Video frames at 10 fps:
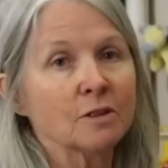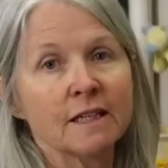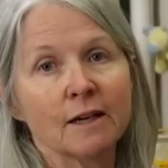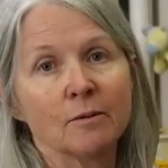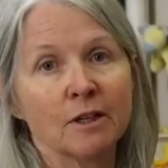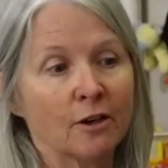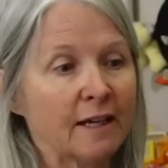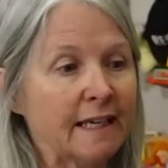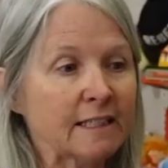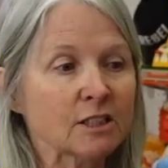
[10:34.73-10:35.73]
him, you know,
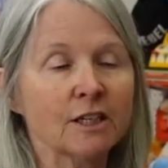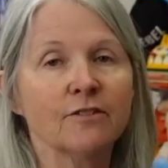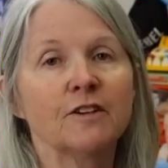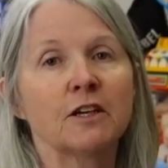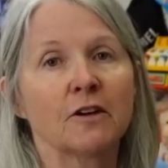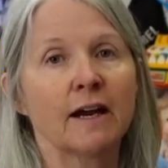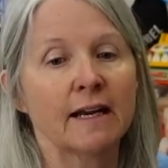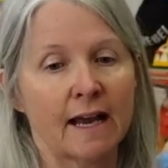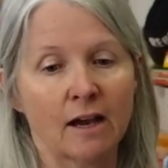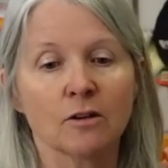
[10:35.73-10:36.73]
he's going to figure out
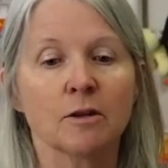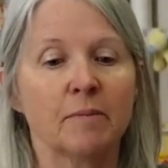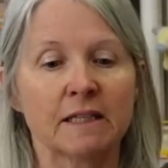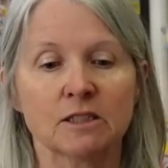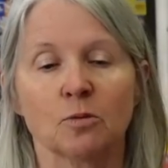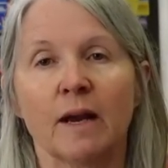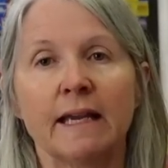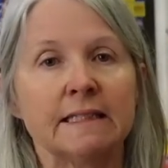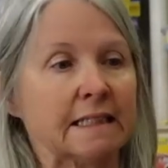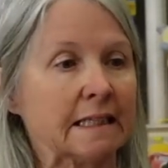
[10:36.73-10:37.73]
how the best
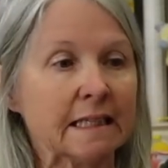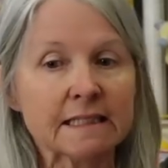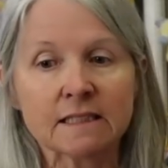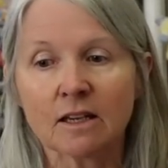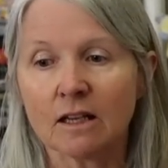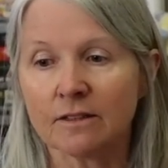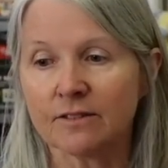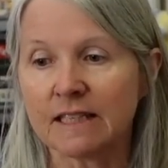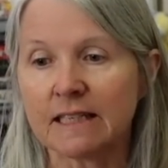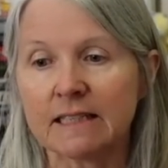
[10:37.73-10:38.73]
way to list all of
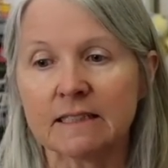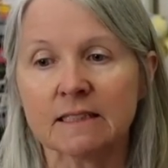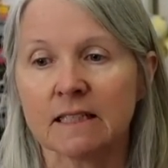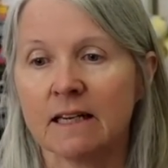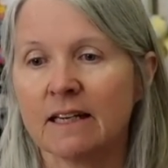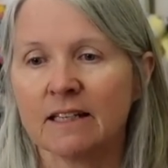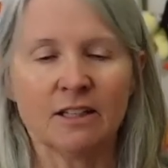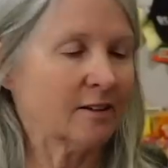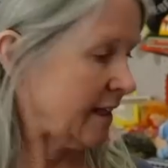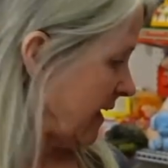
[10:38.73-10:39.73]
these. You know,